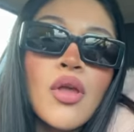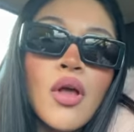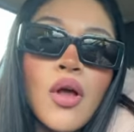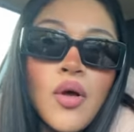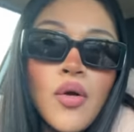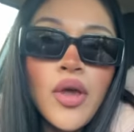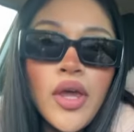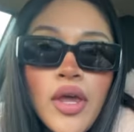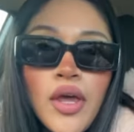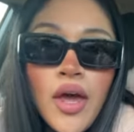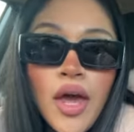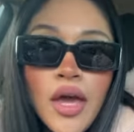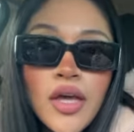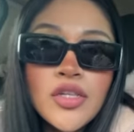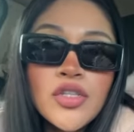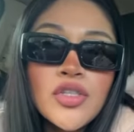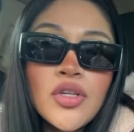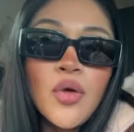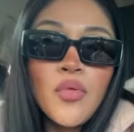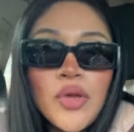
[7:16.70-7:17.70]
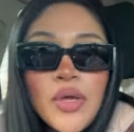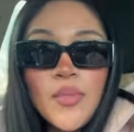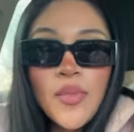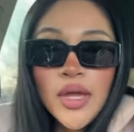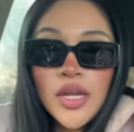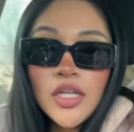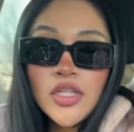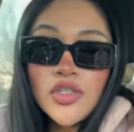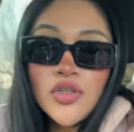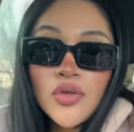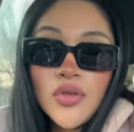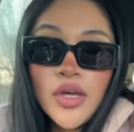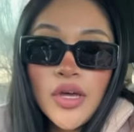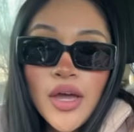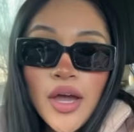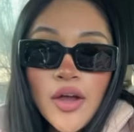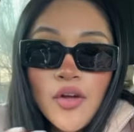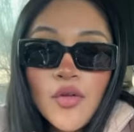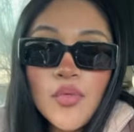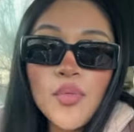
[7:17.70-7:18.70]
Okay guys, so we made it to the
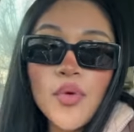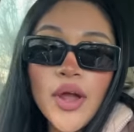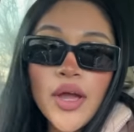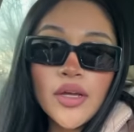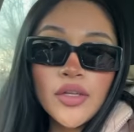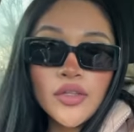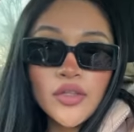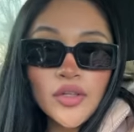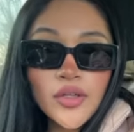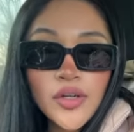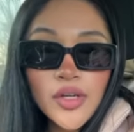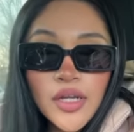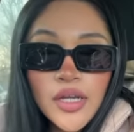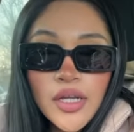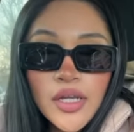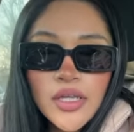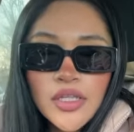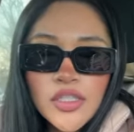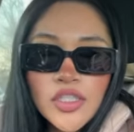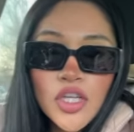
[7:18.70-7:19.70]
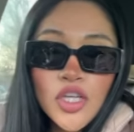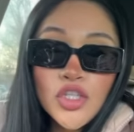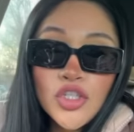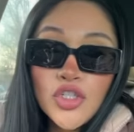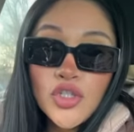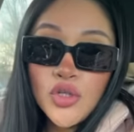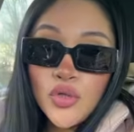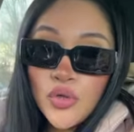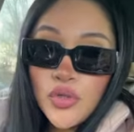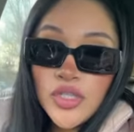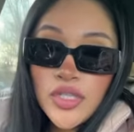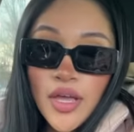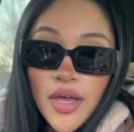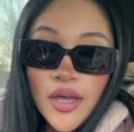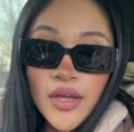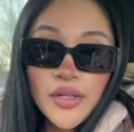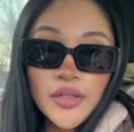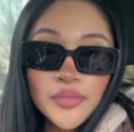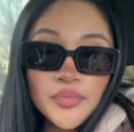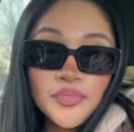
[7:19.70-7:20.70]
chiropractor. It is
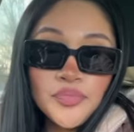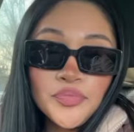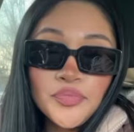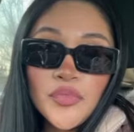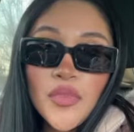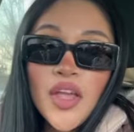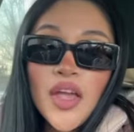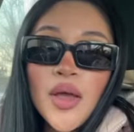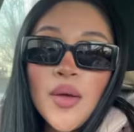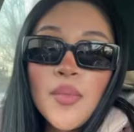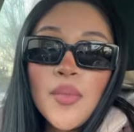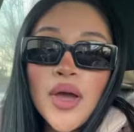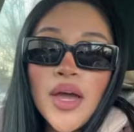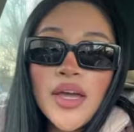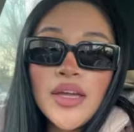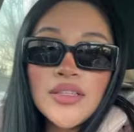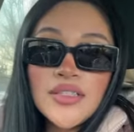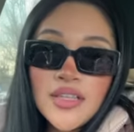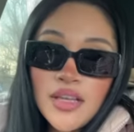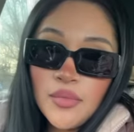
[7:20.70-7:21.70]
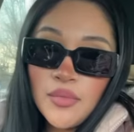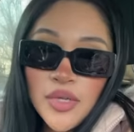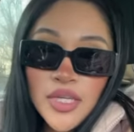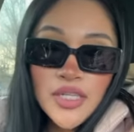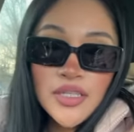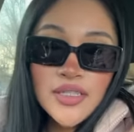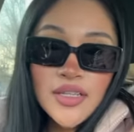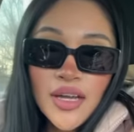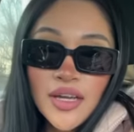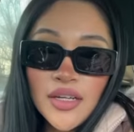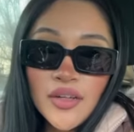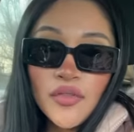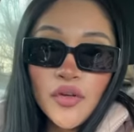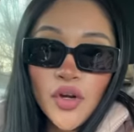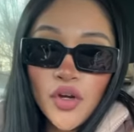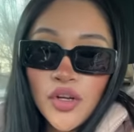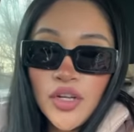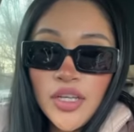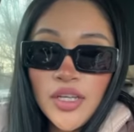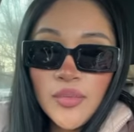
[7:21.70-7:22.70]
2:10. My tummy is kind of
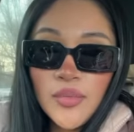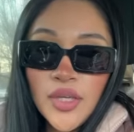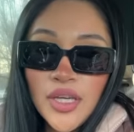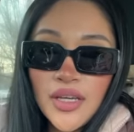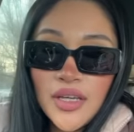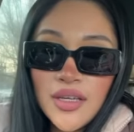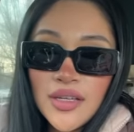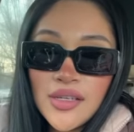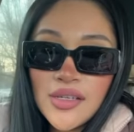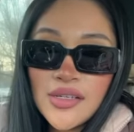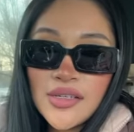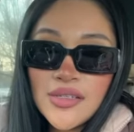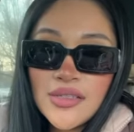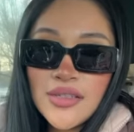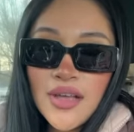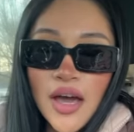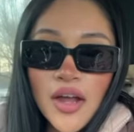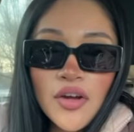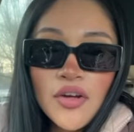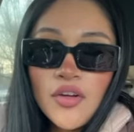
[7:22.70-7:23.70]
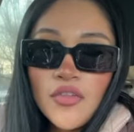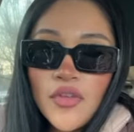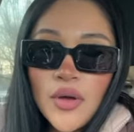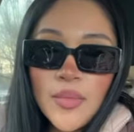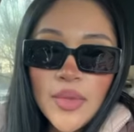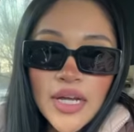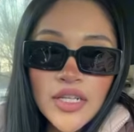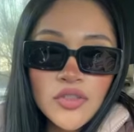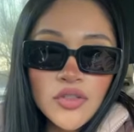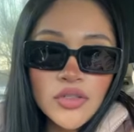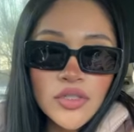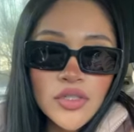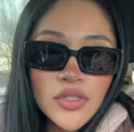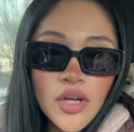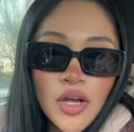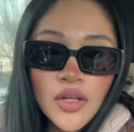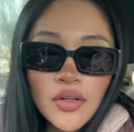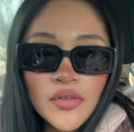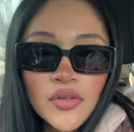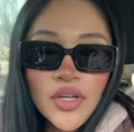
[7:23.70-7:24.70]
hurting because I don't know if I'm lactose
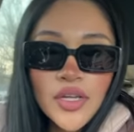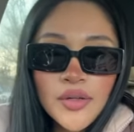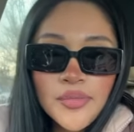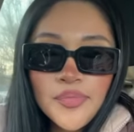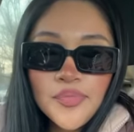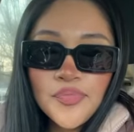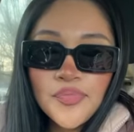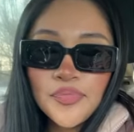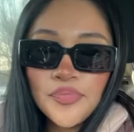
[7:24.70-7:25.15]
intolerant